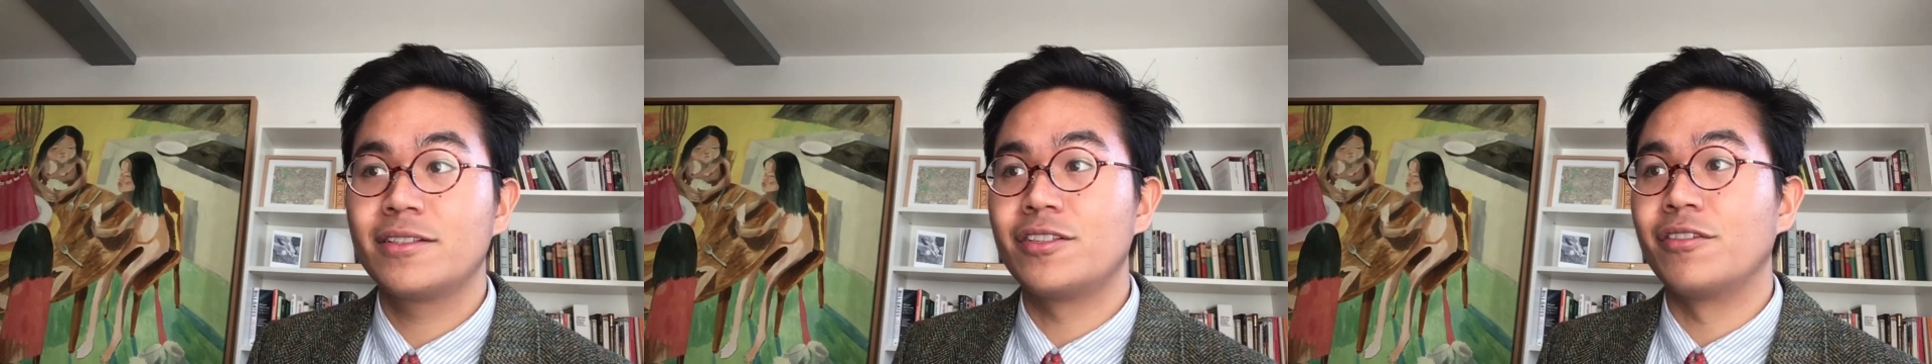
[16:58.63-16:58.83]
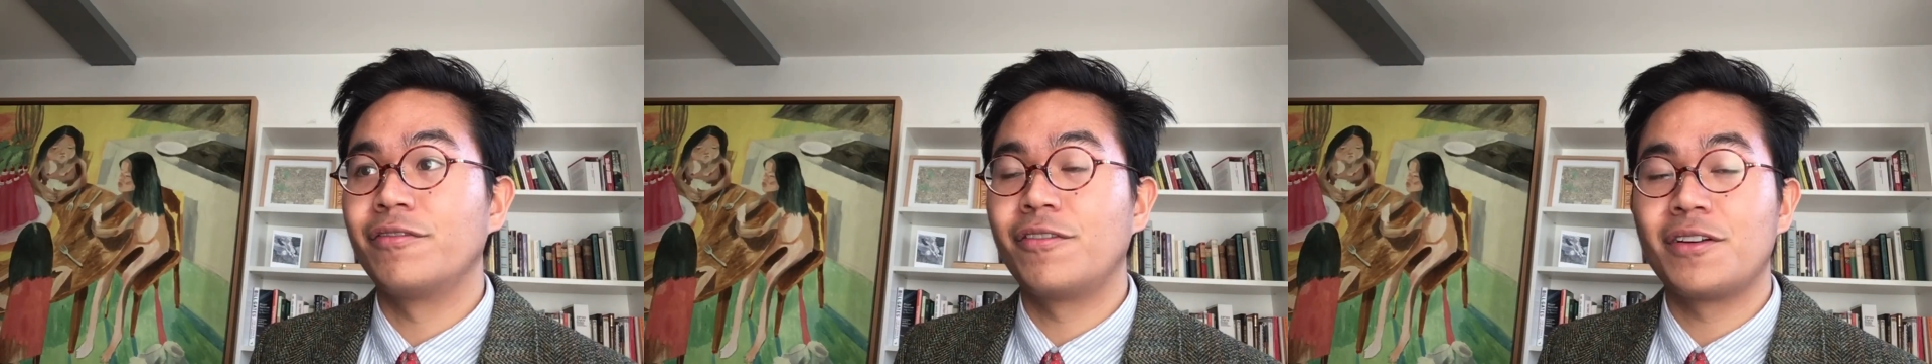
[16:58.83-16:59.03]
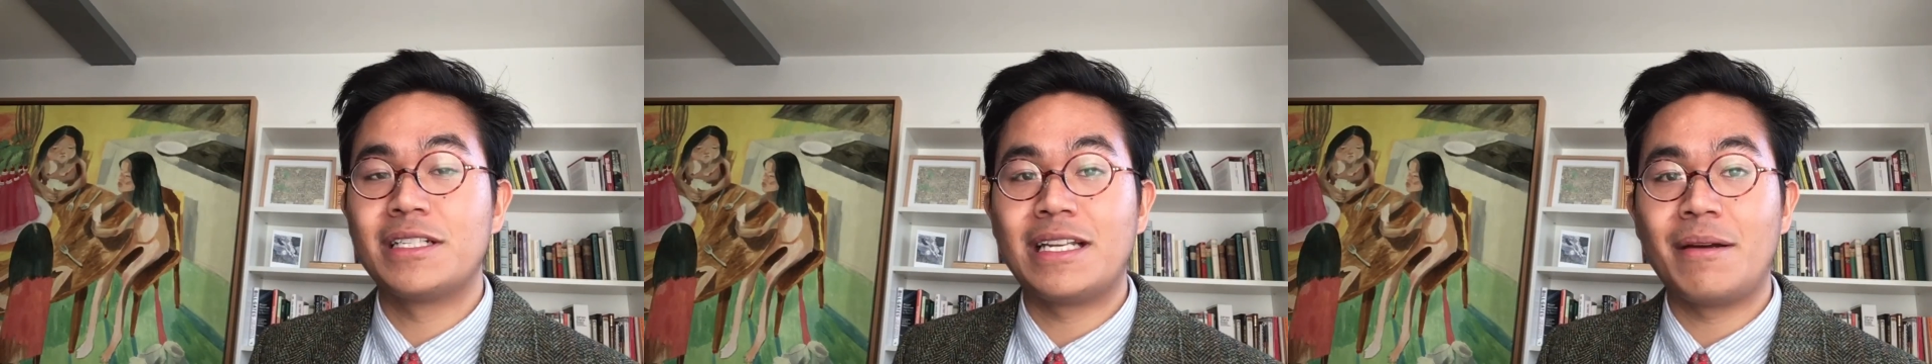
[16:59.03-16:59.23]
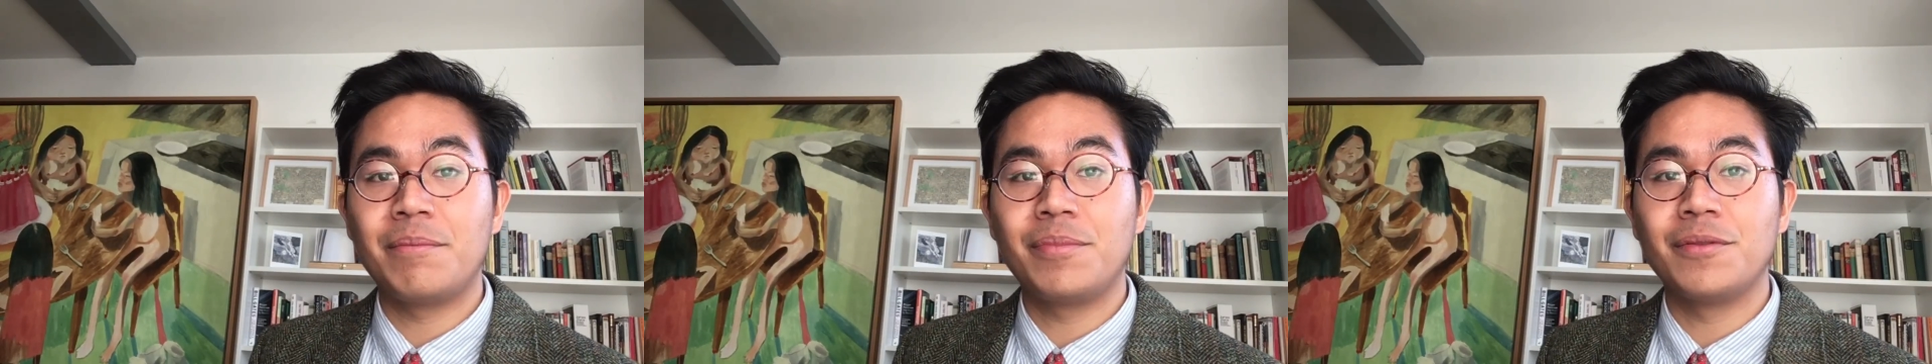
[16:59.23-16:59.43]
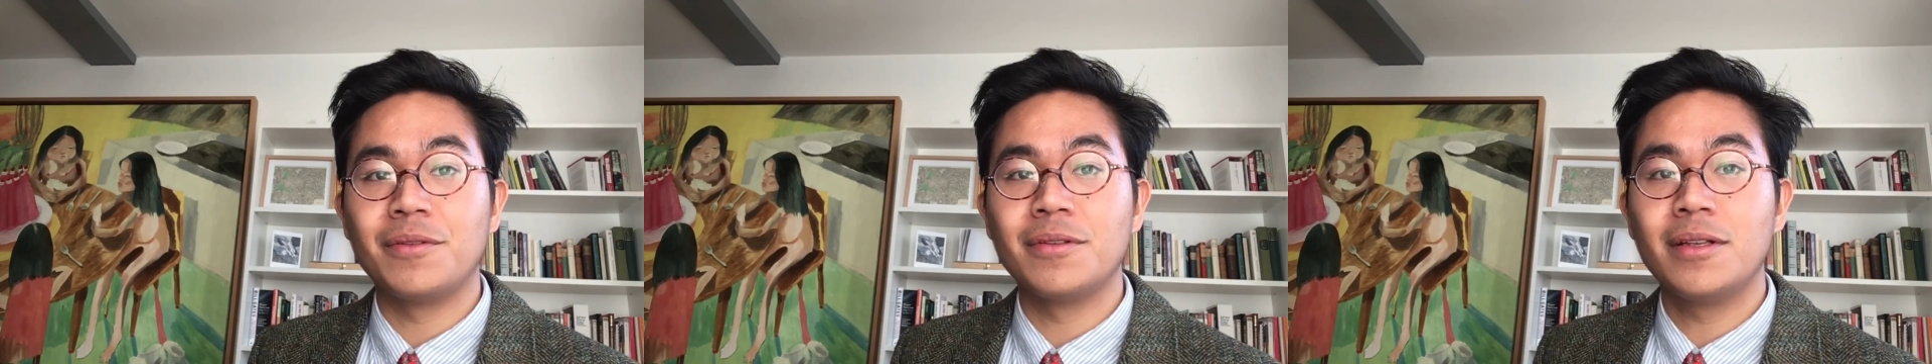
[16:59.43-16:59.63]
So for
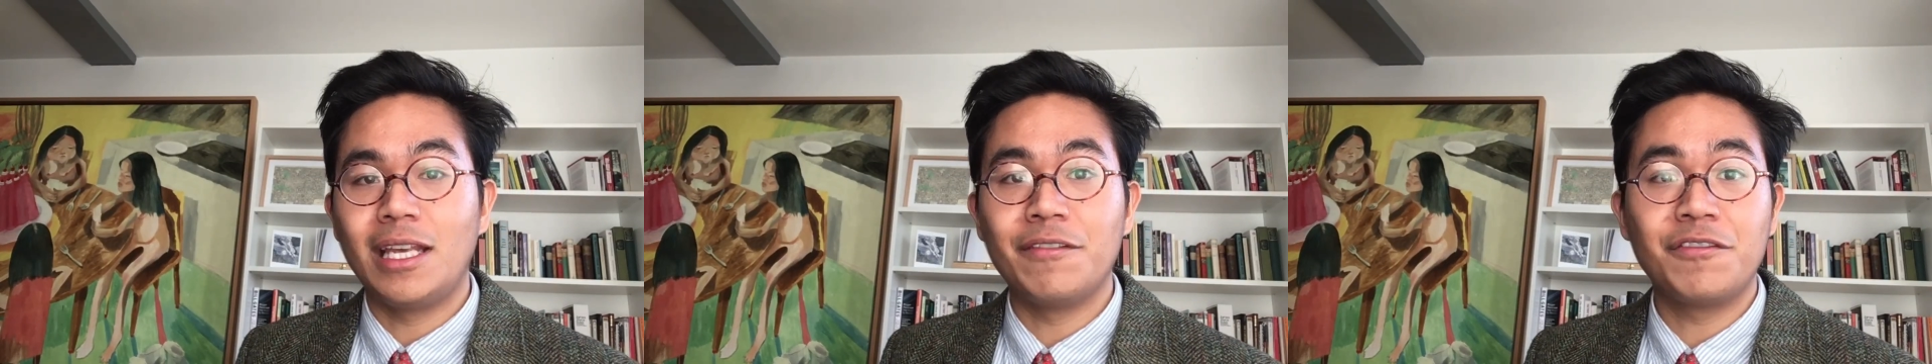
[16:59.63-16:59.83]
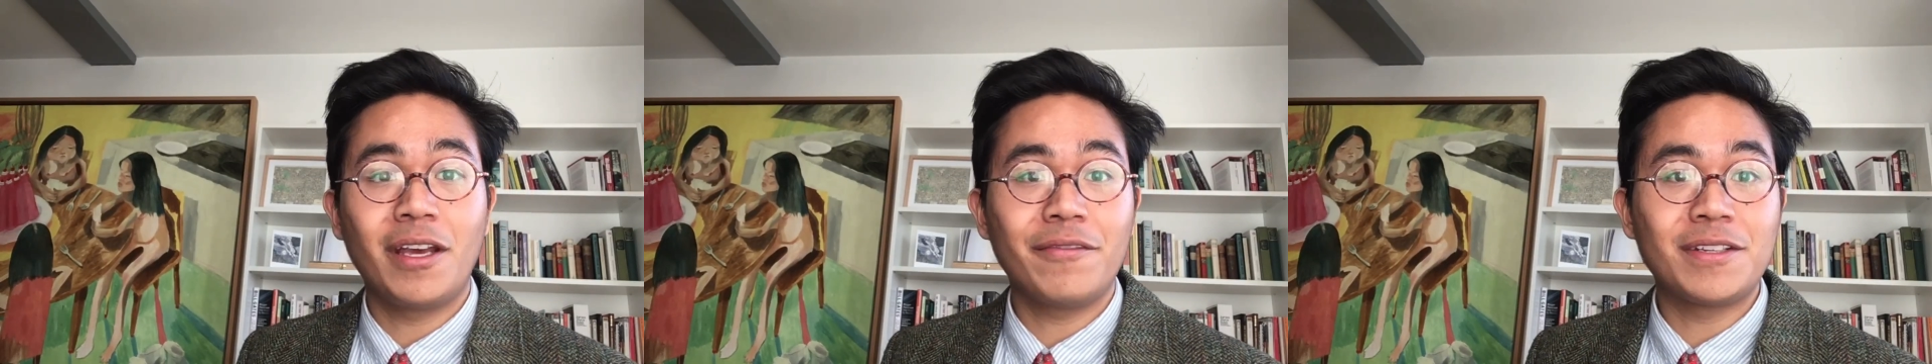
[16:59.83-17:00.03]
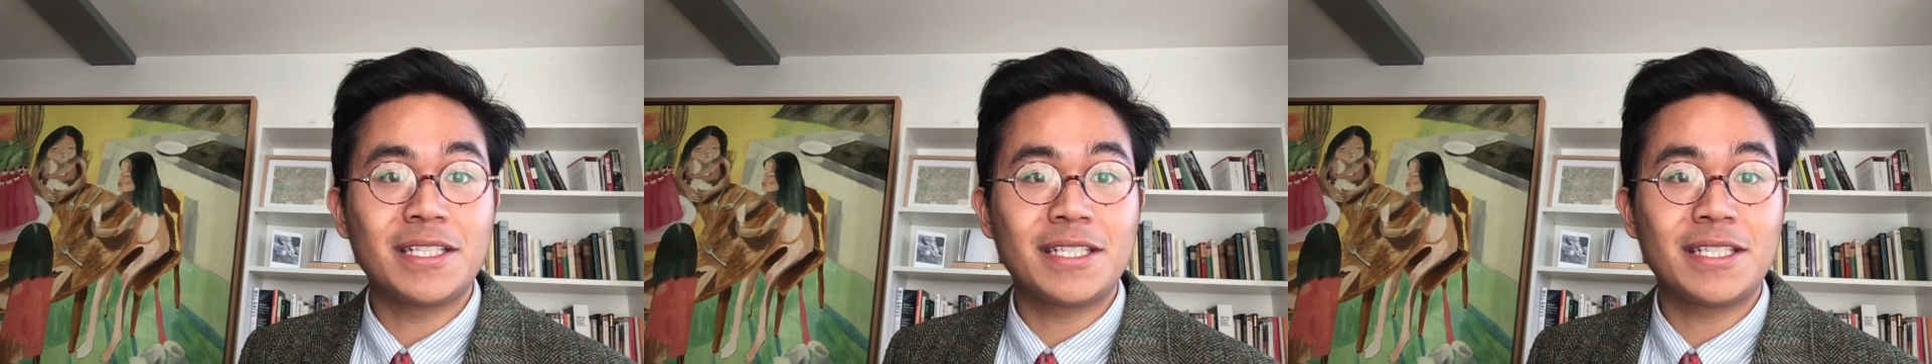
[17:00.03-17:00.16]
example, if you have a